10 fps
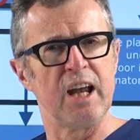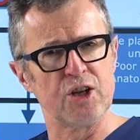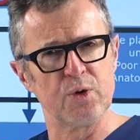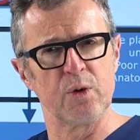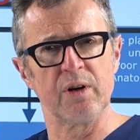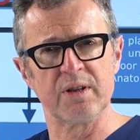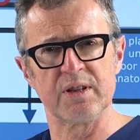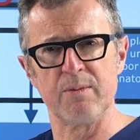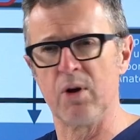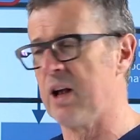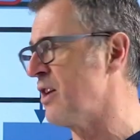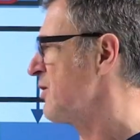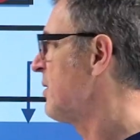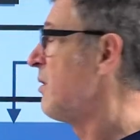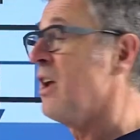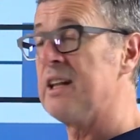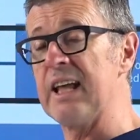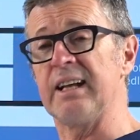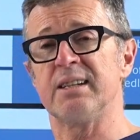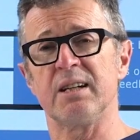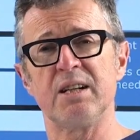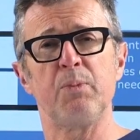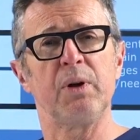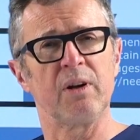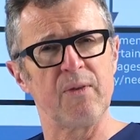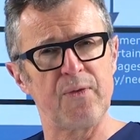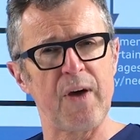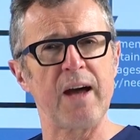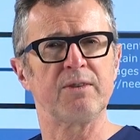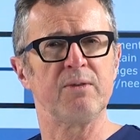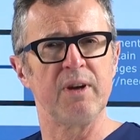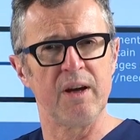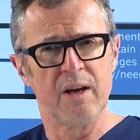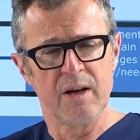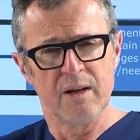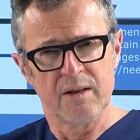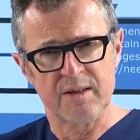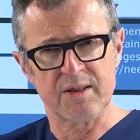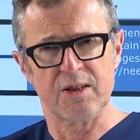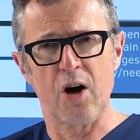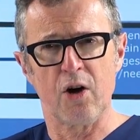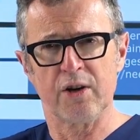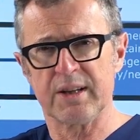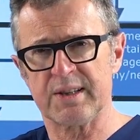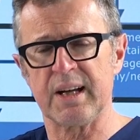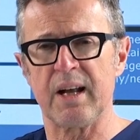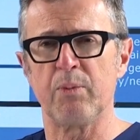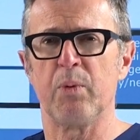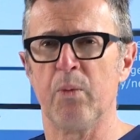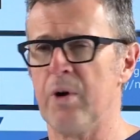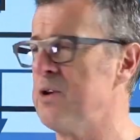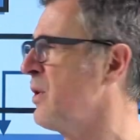and 2 hertz stimulation. That is a typically factory stock setup when you